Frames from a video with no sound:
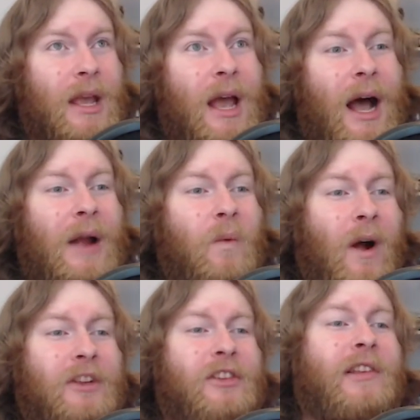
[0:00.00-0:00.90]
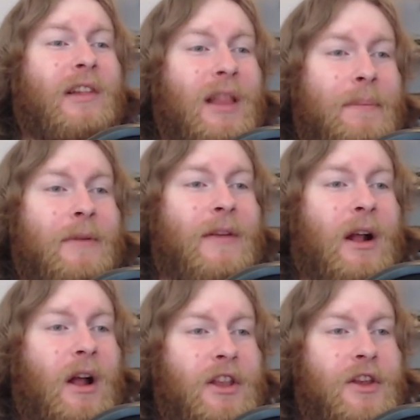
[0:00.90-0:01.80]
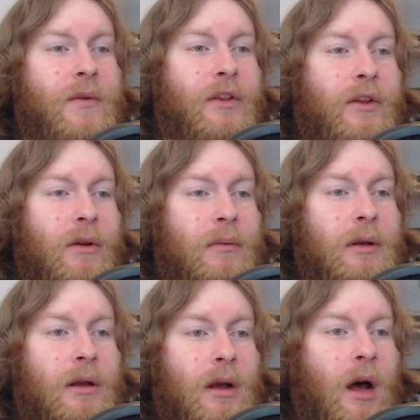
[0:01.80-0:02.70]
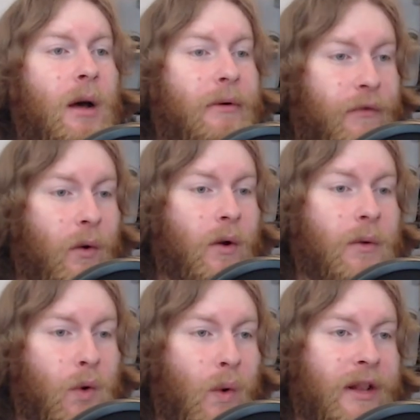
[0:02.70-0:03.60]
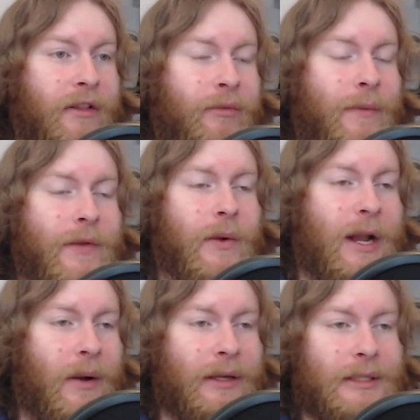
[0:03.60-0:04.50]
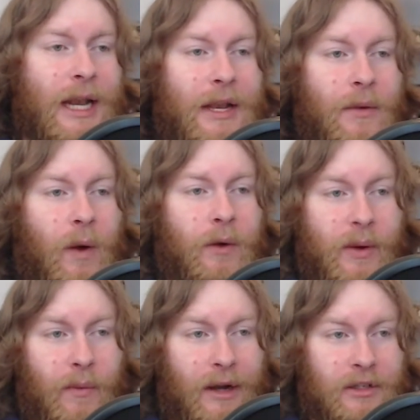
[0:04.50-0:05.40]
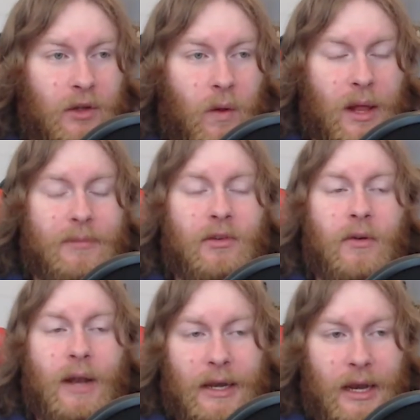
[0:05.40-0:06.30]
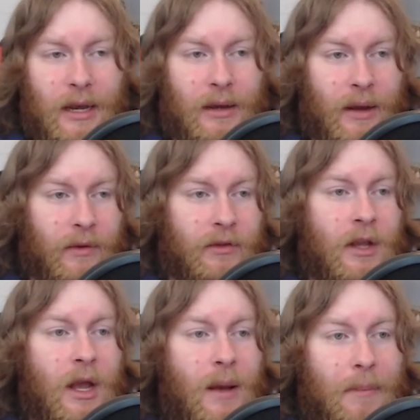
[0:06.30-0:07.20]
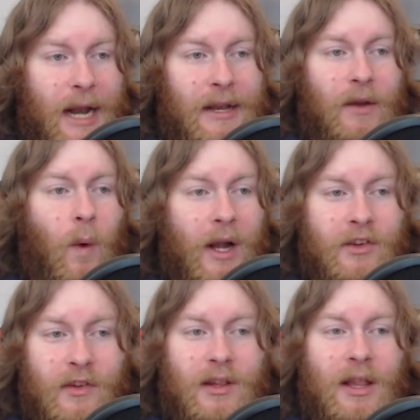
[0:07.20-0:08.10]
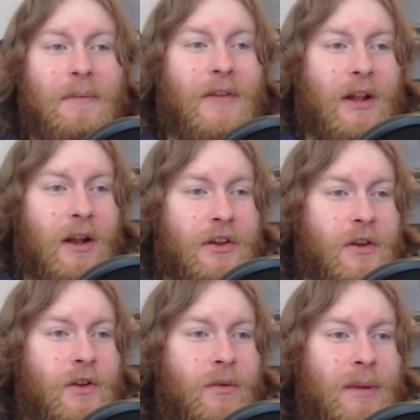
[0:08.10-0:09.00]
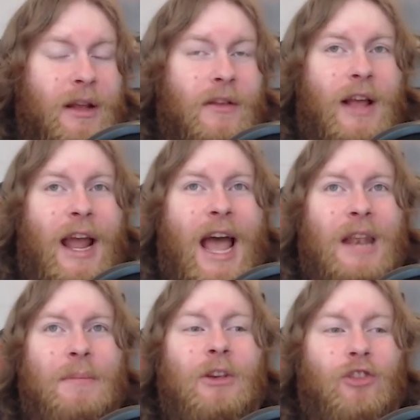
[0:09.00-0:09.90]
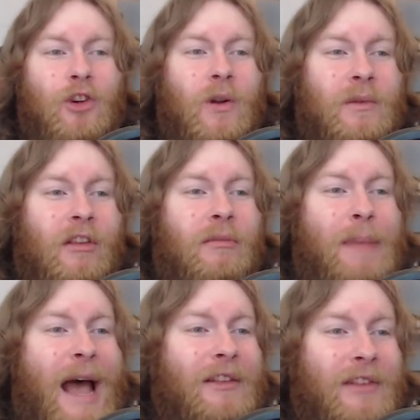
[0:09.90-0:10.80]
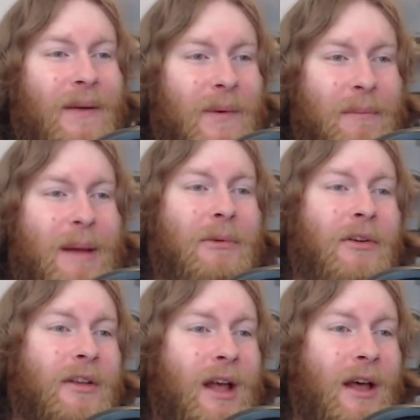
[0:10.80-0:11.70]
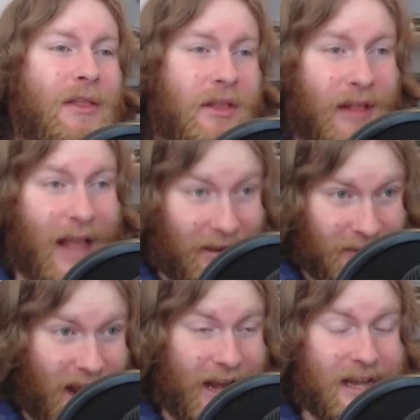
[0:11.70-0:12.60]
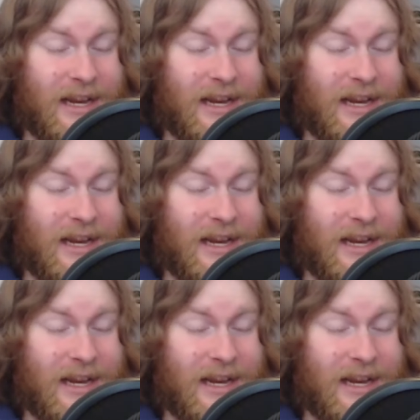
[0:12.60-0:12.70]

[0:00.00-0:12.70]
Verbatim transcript: i watched this clip of it on youtube uh, before recording this review. I know I said I didn't want rewatch the whole episode, and I didn't. It was, but I did watch this clip of it on YouTube because I had to be sure it was as bad as I remembered uh, last night